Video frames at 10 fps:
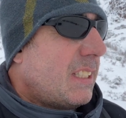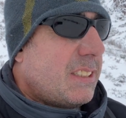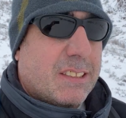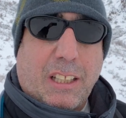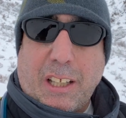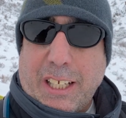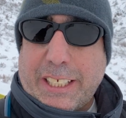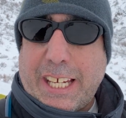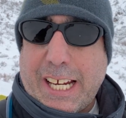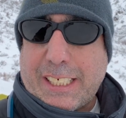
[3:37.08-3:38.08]
there's a lot of
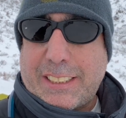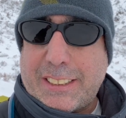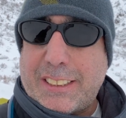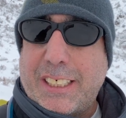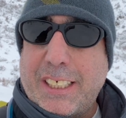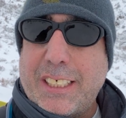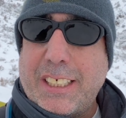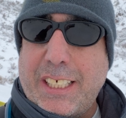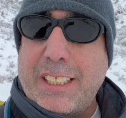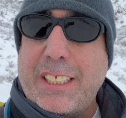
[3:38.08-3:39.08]
cactus
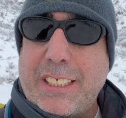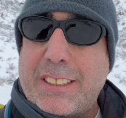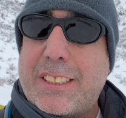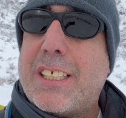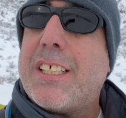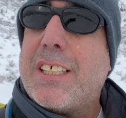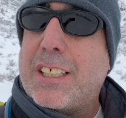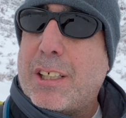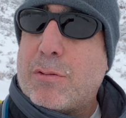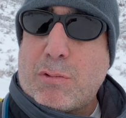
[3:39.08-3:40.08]
in these
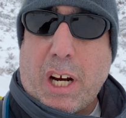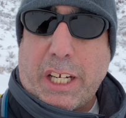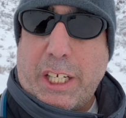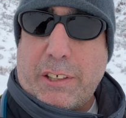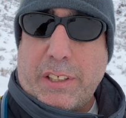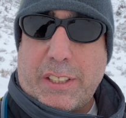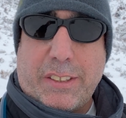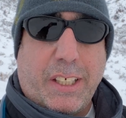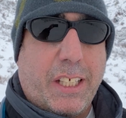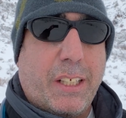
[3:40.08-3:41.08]
rock
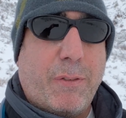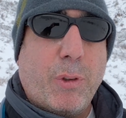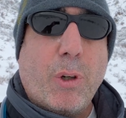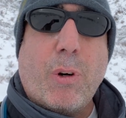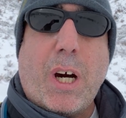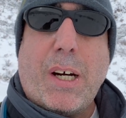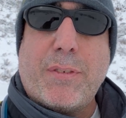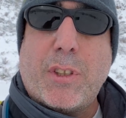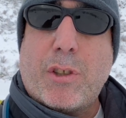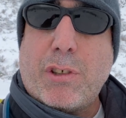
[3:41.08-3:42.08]
areas, and if you go off
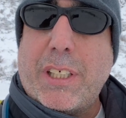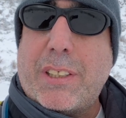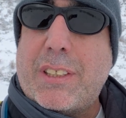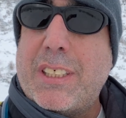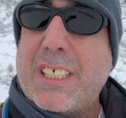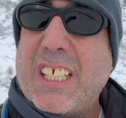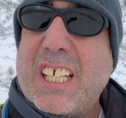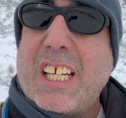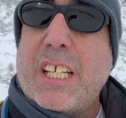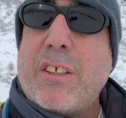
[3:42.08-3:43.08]
the trail
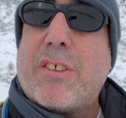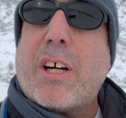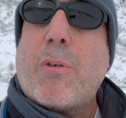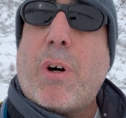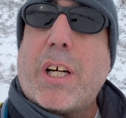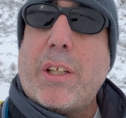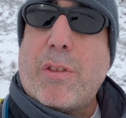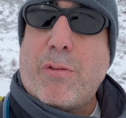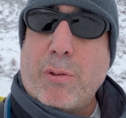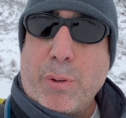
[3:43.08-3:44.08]
and you start walking
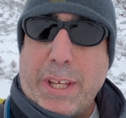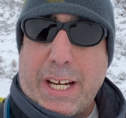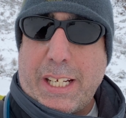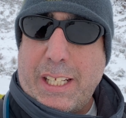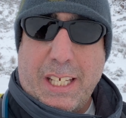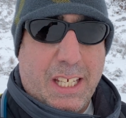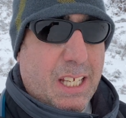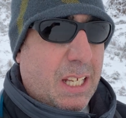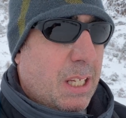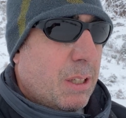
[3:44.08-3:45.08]
through that,
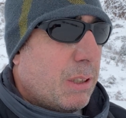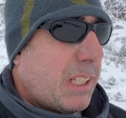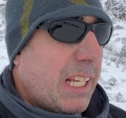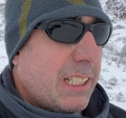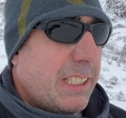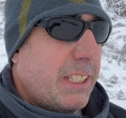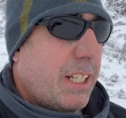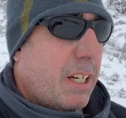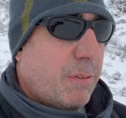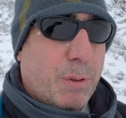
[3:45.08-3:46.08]
likely
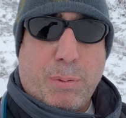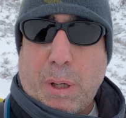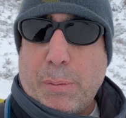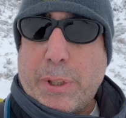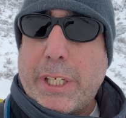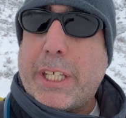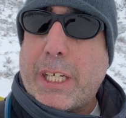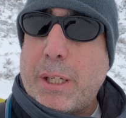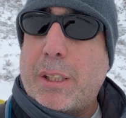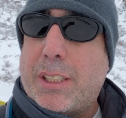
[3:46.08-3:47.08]
enough you're probably going to
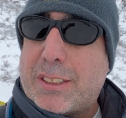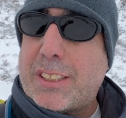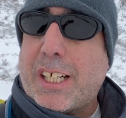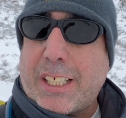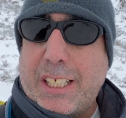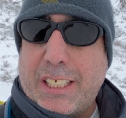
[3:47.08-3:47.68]
get stuck